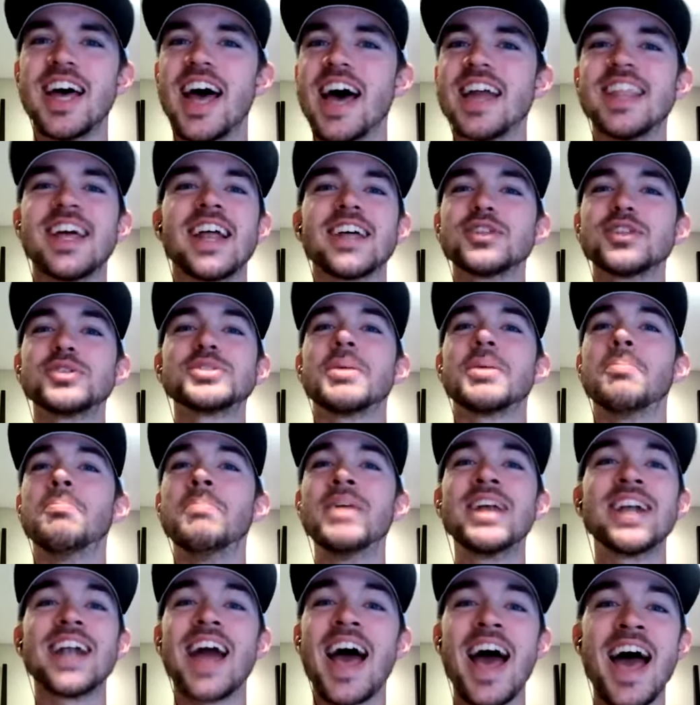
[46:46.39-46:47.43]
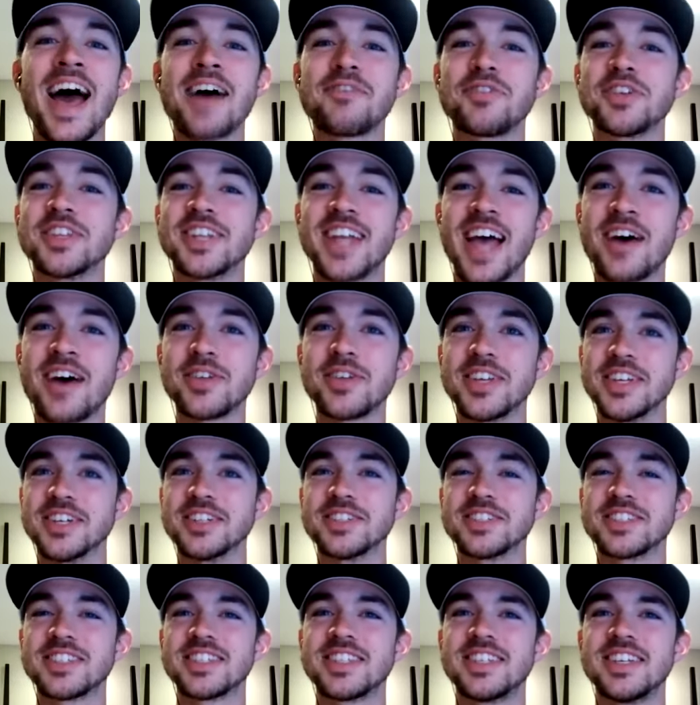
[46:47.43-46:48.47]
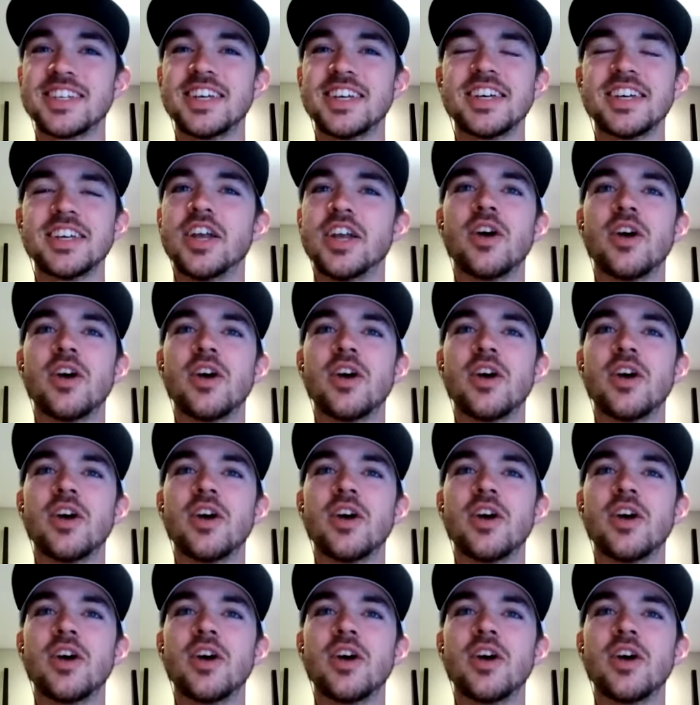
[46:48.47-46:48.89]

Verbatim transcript: and i'd lose a minute and a half on the downhills you mm-hmm.